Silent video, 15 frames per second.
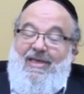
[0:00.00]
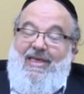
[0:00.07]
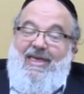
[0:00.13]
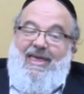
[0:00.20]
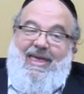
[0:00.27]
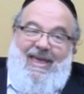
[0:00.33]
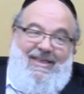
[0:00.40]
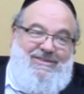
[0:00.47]

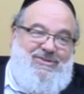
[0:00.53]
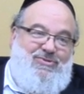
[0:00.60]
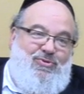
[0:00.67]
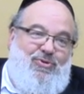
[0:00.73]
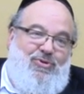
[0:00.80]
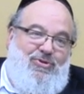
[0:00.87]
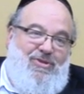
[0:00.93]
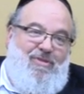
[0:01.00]

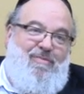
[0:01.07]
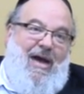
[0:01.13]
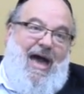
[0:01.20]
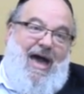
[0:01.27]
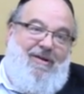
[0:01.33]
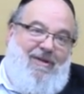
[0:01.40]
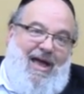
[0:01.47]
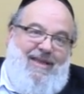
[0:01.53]
Chizru
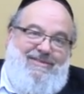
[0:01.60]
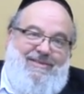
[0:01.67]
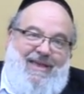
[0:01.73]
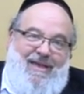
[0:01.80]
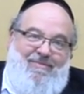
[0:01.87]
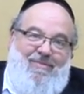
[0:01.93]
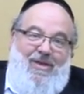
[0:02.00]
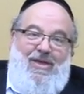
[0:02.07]

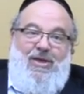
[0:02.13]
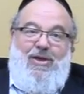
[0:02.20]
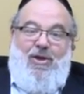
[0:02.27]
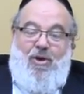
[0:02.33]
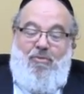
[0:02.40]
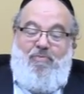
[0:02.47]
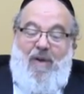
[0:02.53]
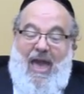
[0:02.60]
lema'araschem.
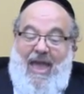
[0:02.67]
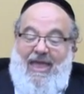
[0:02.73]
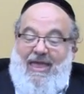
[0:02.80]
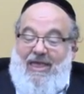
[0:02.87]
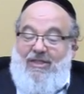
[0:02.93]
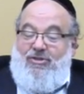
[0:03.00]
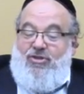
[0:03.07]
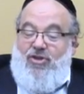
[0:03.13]
Go
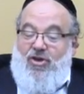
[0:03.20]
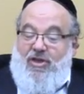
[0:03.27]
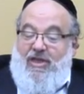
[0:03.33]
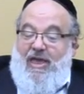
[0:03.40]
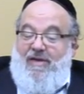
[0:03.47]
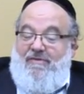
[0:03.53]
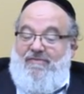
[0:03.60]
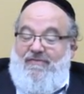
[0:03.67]
back into your
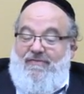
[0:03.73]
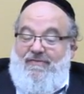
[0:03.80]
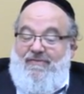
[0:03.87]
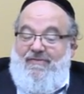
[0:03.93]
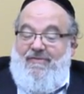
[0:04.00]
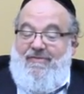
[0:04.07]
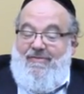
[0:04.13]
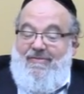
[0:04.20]
cave.
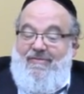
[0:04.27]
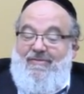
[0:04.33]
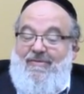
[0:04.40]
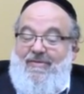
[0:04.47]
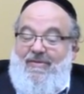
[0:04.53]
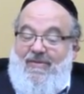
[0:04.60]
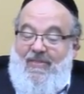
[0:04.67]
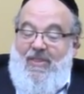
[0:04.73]

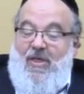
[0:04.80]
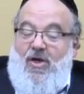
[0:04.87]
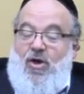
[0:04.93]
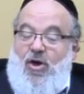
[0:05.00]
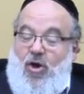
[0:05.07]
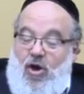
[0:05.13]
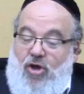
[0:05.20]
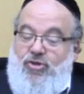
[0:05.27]

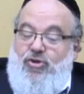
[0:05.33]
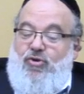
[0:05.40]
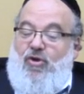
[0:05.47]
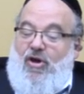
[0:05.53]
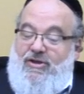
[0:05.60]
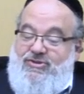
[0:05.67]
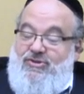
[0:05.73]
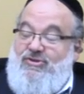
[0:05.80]
Hodor
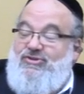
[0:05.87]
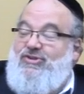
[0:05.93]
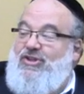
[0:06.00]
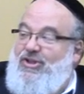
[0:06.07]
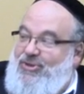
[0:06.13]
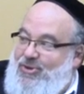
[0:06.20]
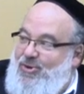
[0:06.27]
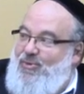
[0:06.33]
Ozul, so
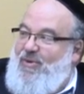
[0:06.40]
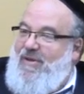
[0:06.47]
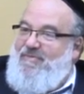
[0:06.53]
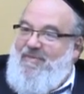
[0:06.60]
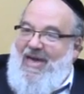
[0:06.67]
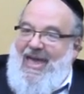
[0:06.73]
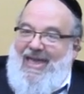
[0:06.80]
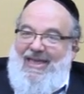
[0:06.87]
the two
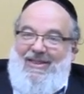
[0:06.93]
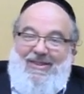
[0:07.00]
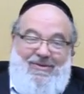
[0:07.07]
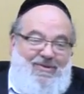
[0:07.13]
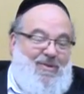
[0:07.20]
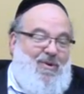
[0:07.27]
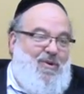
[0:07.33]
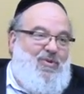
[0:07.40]
went
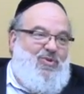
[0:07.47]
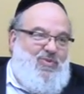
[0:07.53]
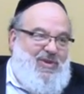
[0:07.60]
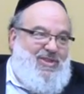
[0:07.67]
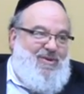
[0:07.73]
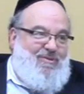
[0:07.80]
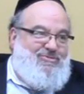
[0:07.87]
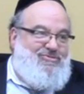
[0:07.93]
back. Now what would
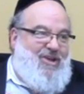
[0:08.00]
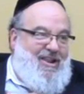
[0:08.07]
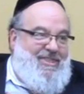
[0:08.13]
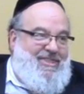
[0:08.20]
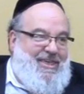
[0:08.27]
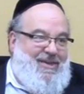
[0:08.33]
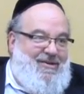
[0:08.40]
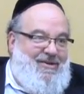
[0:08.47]
we do? If
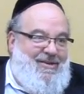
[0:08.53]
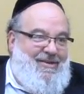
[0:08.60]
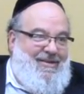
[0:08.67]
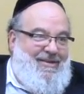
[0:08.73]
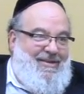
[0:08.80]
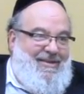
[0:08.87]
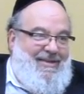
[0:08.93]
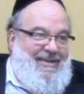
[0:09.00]

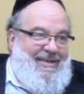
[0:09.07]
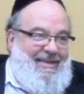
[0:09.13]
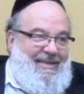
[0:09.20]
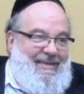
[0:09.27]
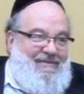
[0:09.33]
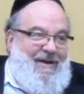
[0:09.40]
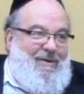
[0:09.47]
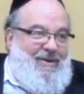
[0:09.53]

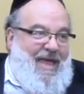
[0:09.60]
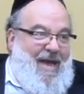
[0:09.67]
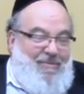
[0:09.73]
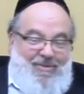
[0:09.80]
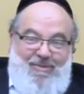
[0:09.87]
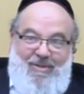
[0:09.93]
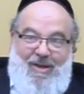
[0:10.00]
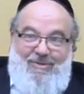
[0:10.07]
that would
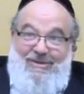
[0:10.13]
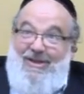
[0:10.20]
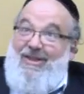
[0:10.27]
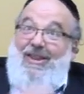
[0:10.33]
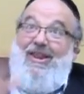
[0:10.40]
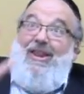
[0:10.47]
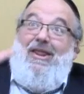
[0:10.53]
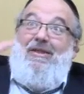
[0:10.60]
happen to me, I would say,
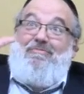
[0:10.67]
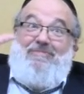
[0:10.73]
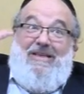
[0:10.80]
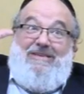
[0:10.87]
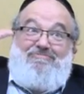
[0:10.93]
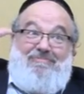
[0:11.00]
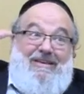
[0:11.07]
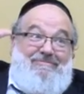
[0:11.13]
no,
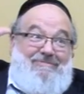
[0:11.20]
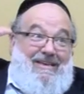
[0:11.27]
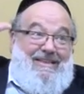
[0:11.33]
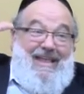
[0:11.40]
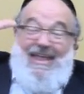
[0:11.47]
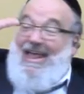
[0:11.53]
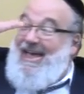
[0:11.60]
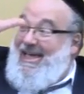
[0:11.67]
please,
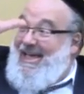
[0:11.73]
no.